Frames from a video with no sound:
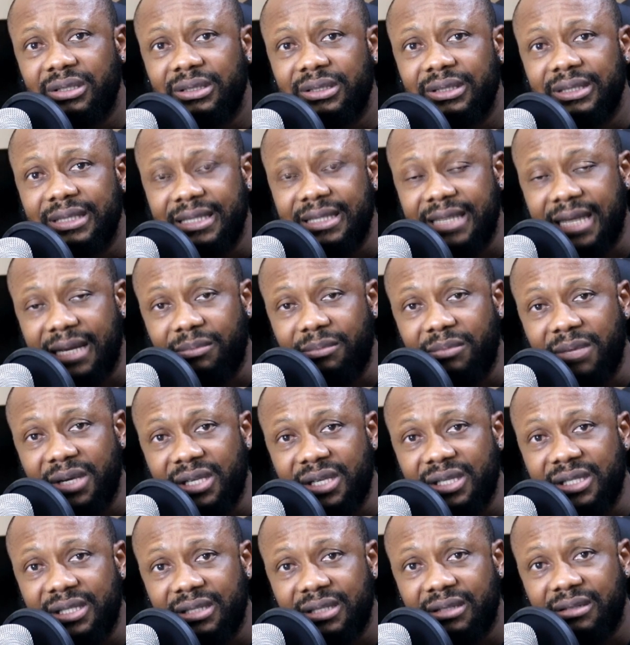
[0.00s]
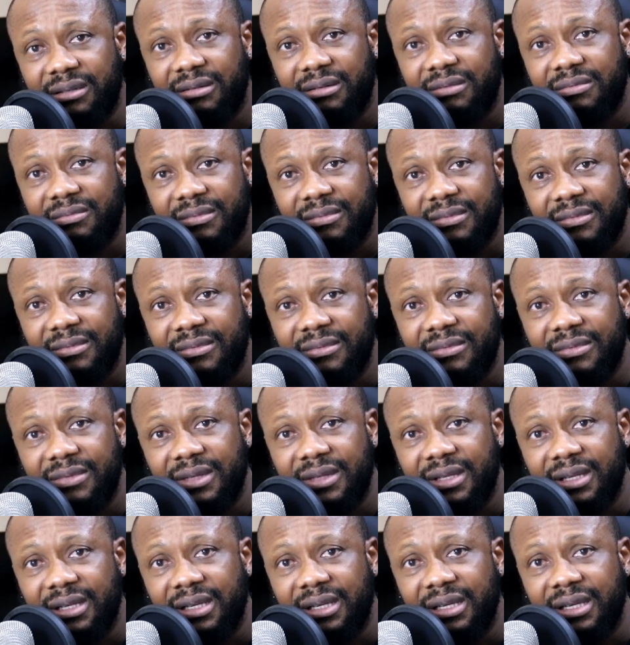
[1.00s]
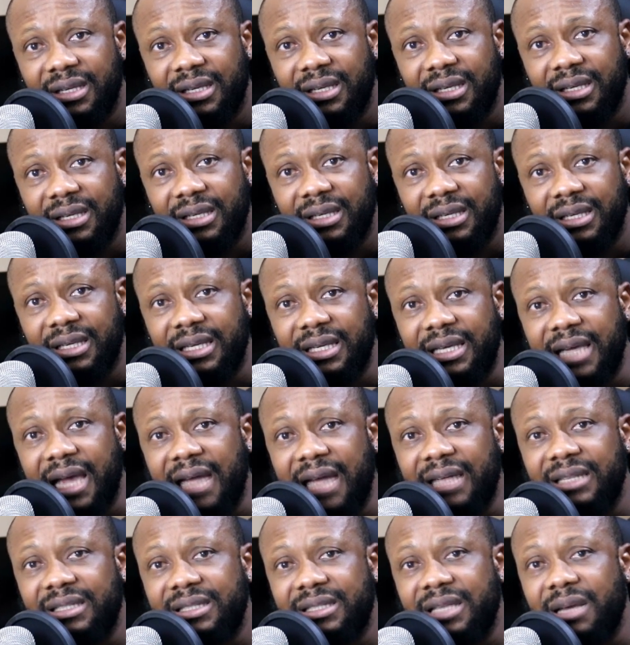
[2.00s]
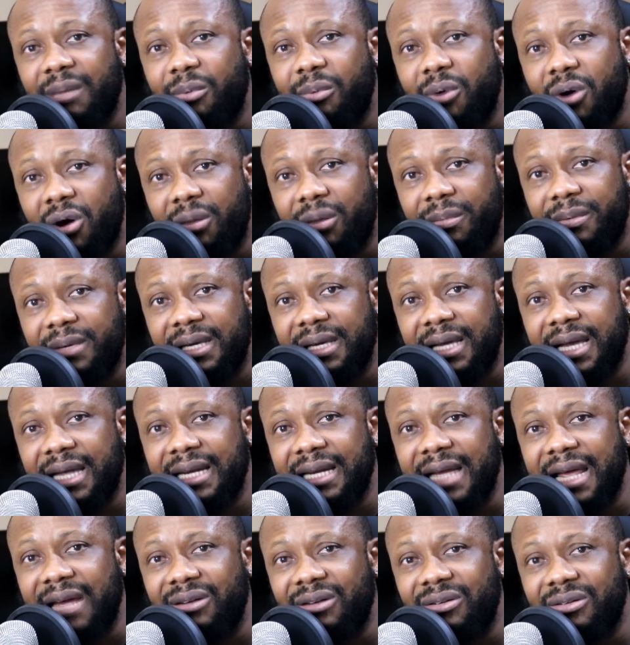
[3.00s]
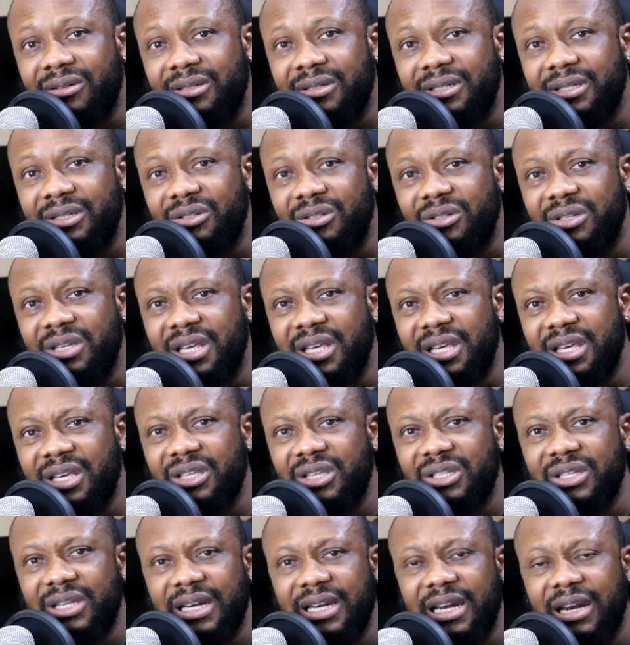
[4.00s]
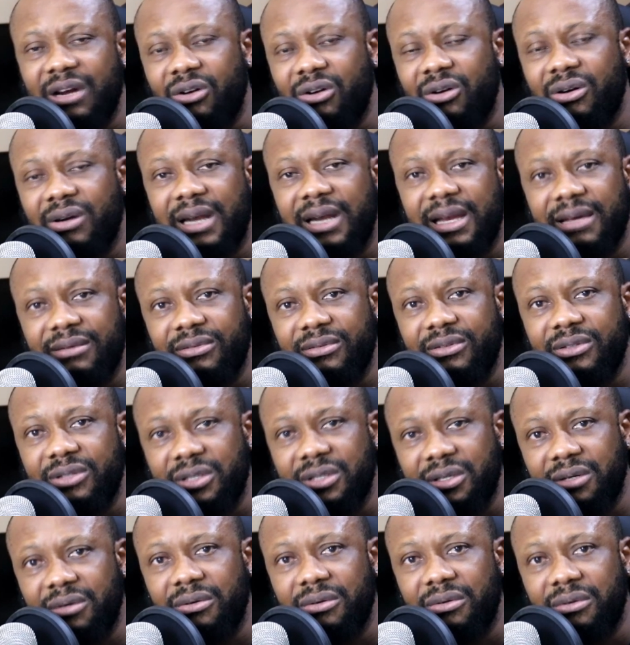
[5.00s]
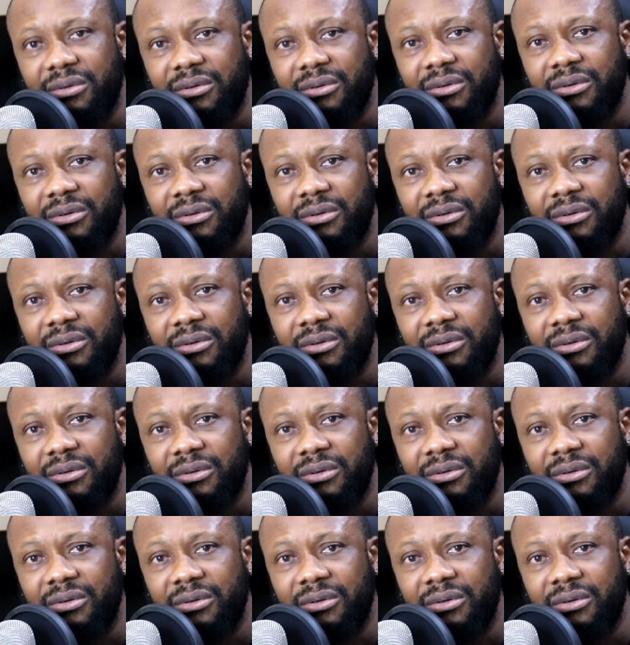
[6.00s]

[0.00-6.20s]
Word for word: that means he got step up he got another he is another level too